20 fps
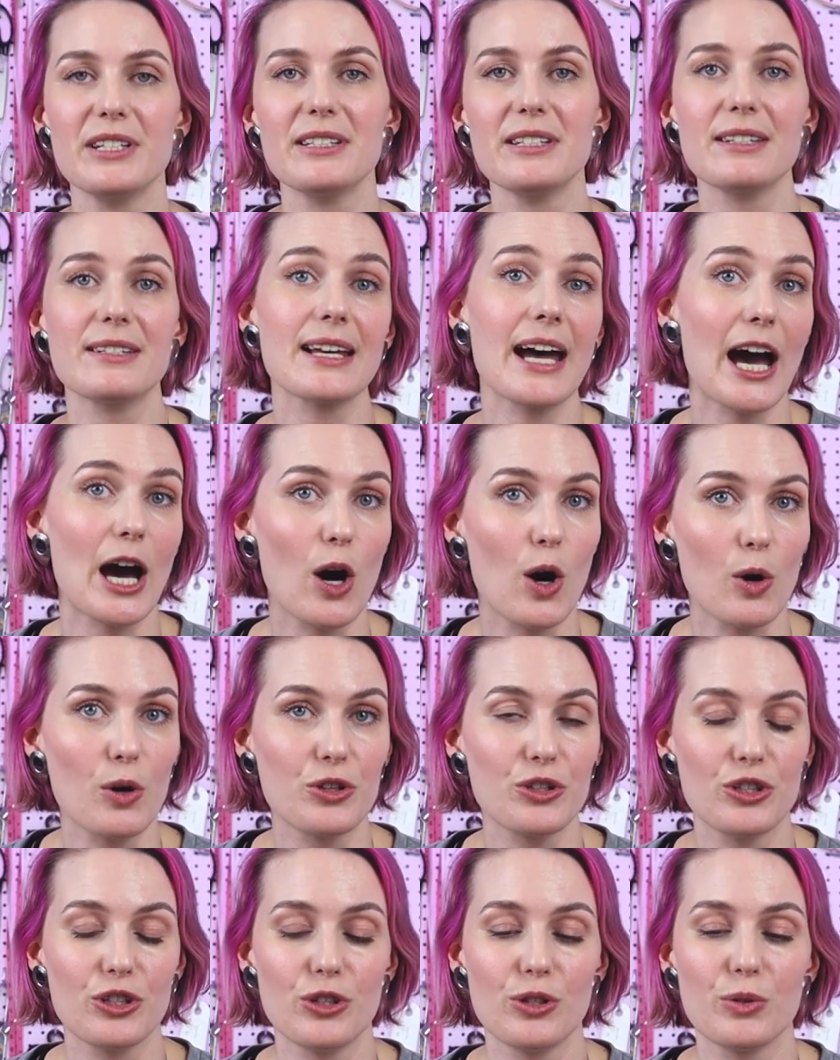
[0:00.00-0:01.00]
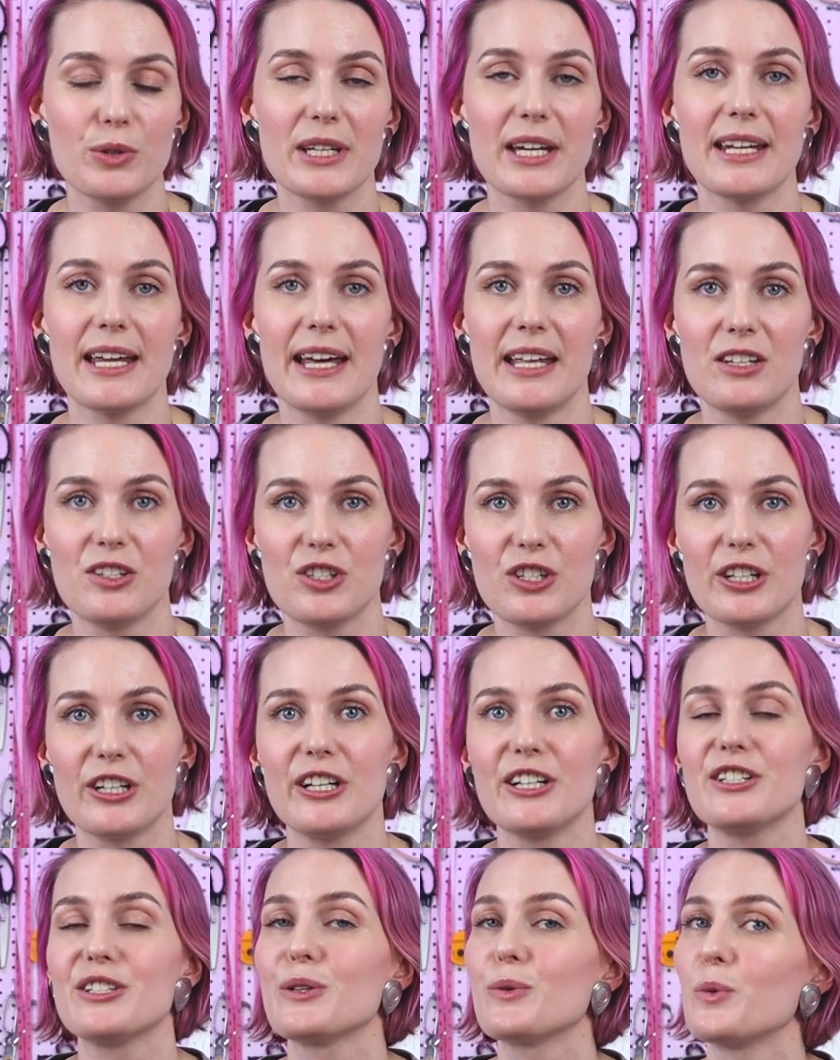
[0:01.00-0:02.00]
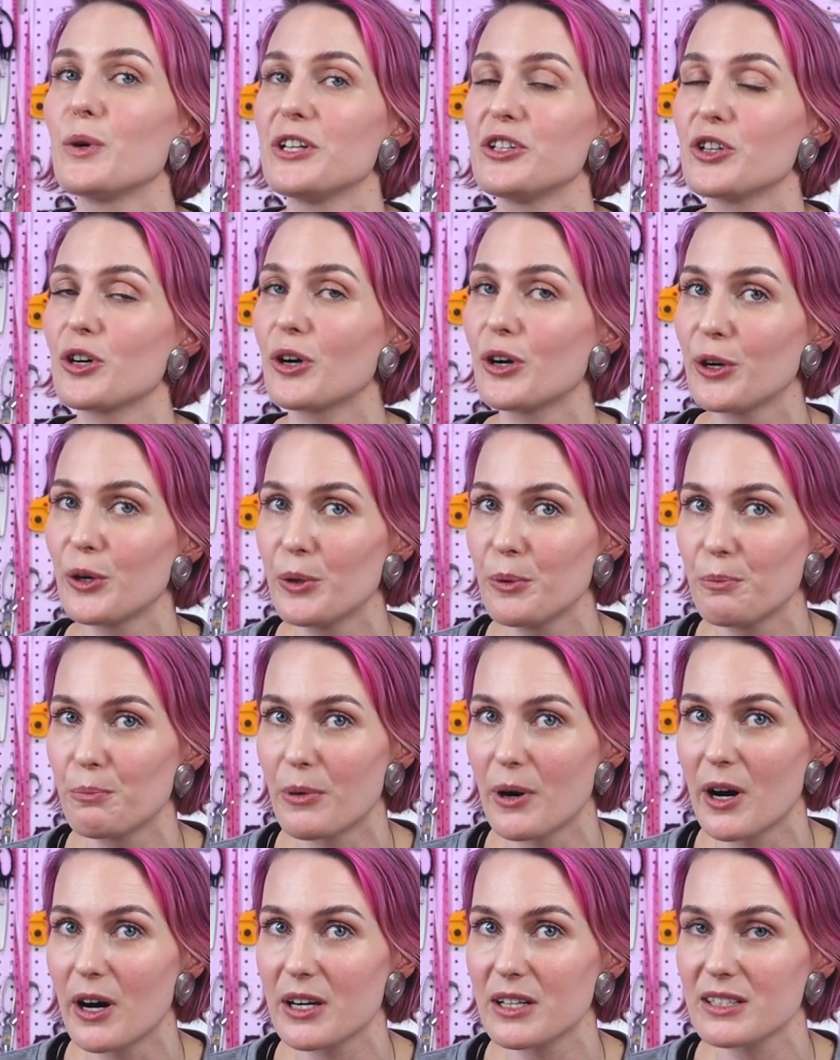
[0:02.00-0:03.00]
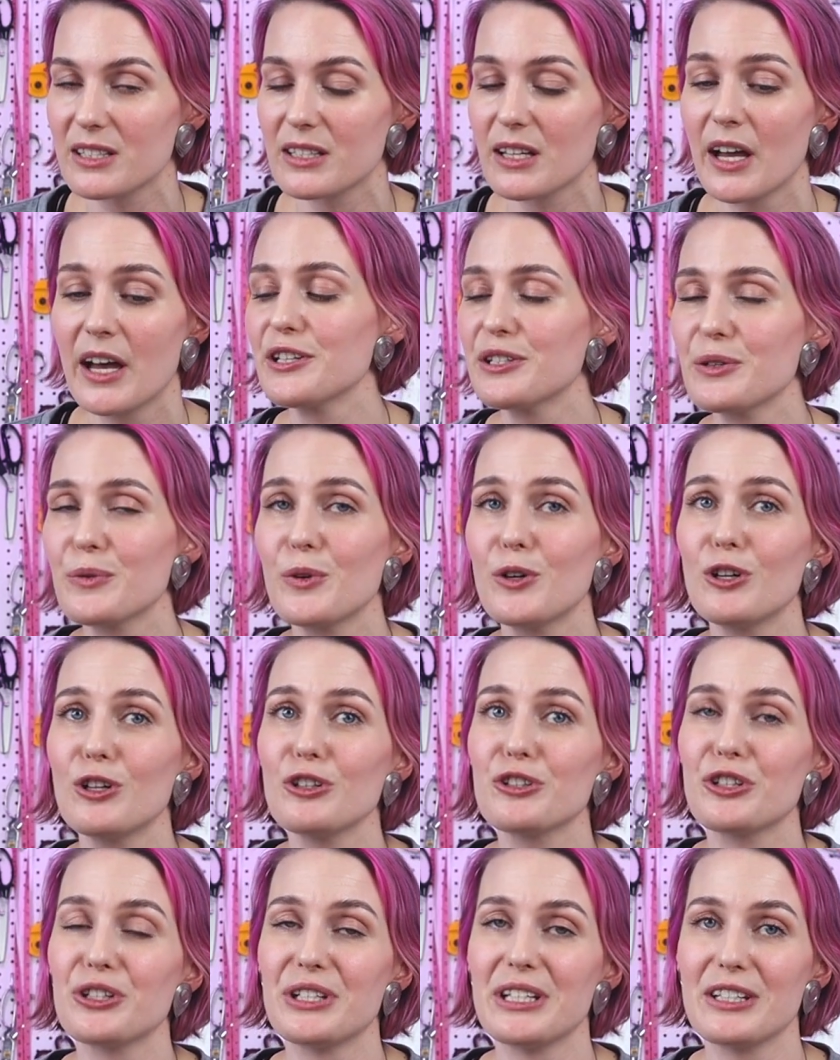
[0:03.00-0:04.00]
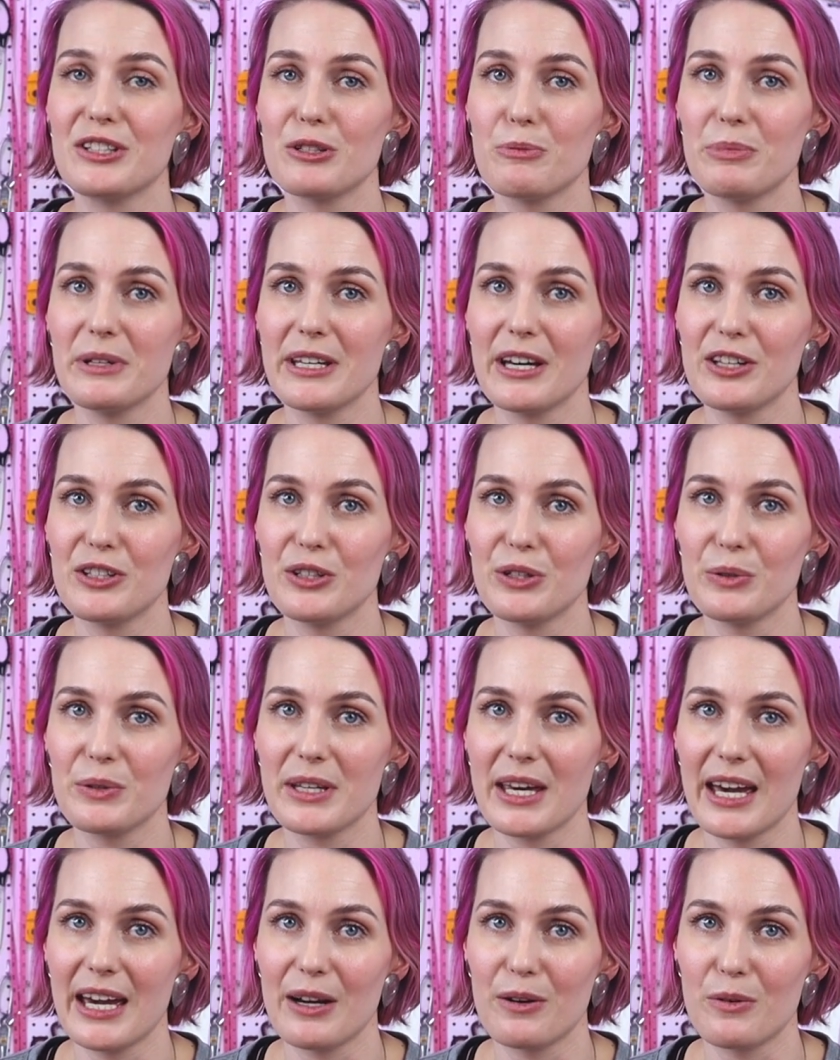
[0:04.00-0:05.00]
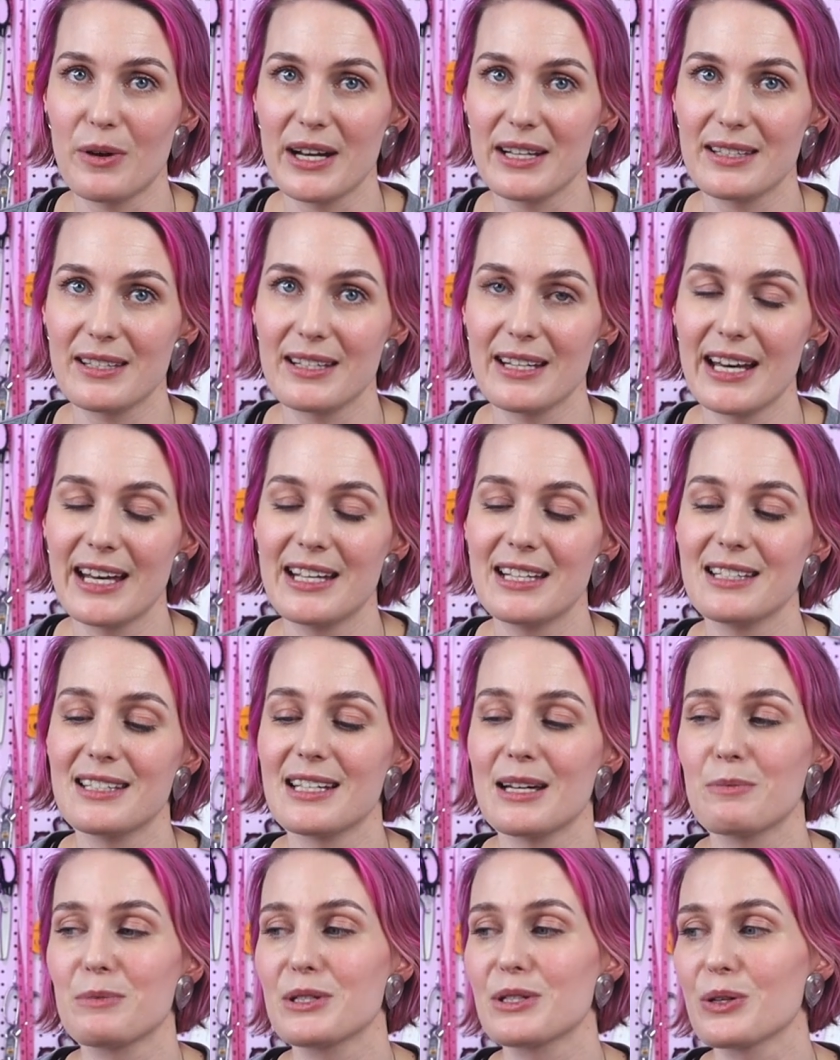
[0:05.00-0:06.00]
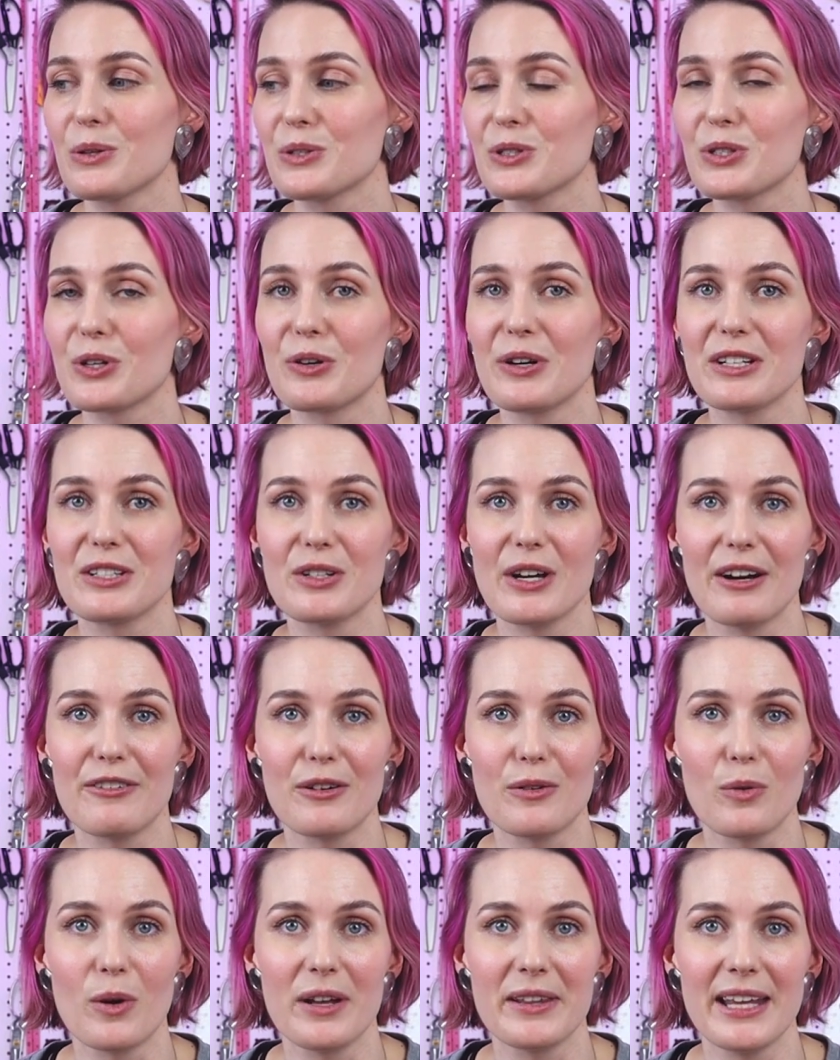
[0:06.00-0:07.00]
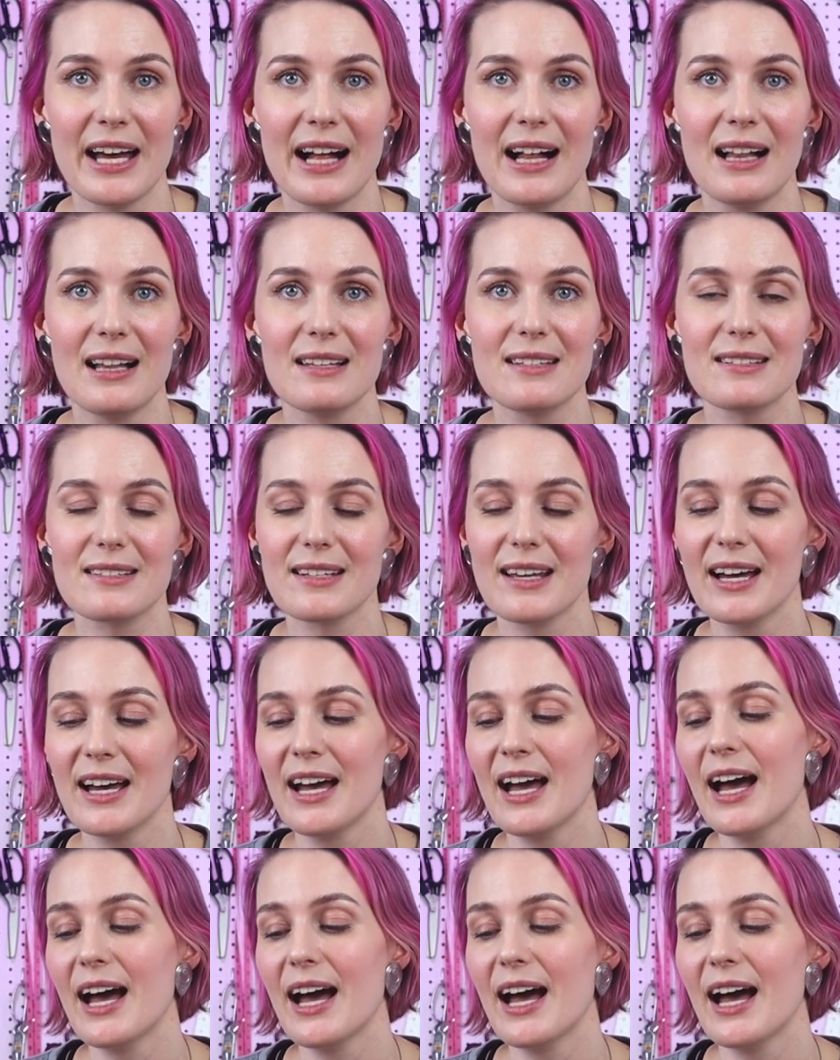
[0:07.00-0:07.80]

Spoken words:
this is how you can enter to win your own box. First of all, you need to be a UK resident. I'm so sorry to everyone else.